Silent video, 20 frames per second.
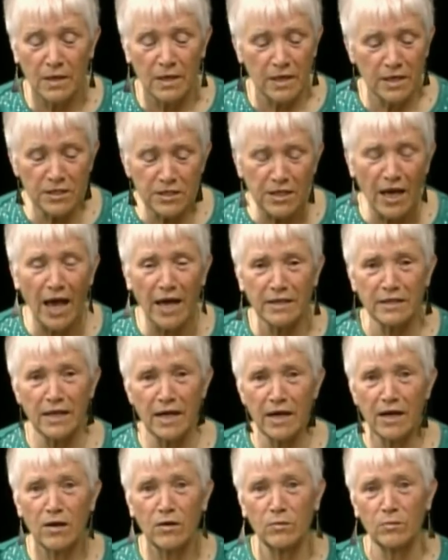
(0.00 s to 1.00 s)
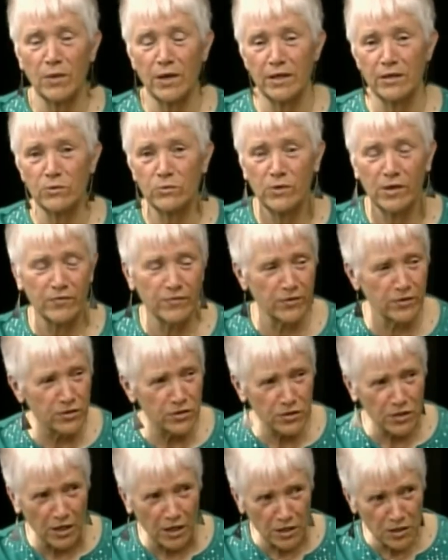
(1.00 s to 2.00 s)
He sat down by the river
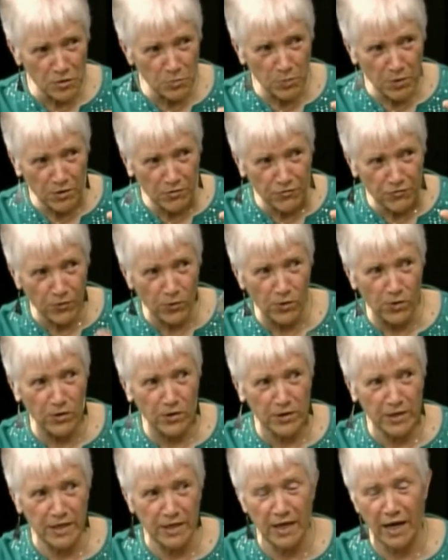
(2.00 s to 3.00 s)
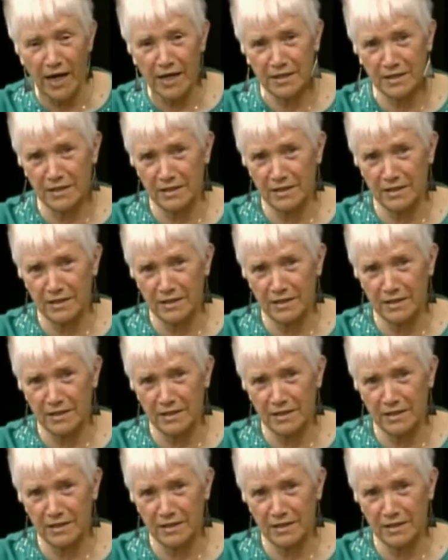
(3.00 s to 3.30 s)
just before he got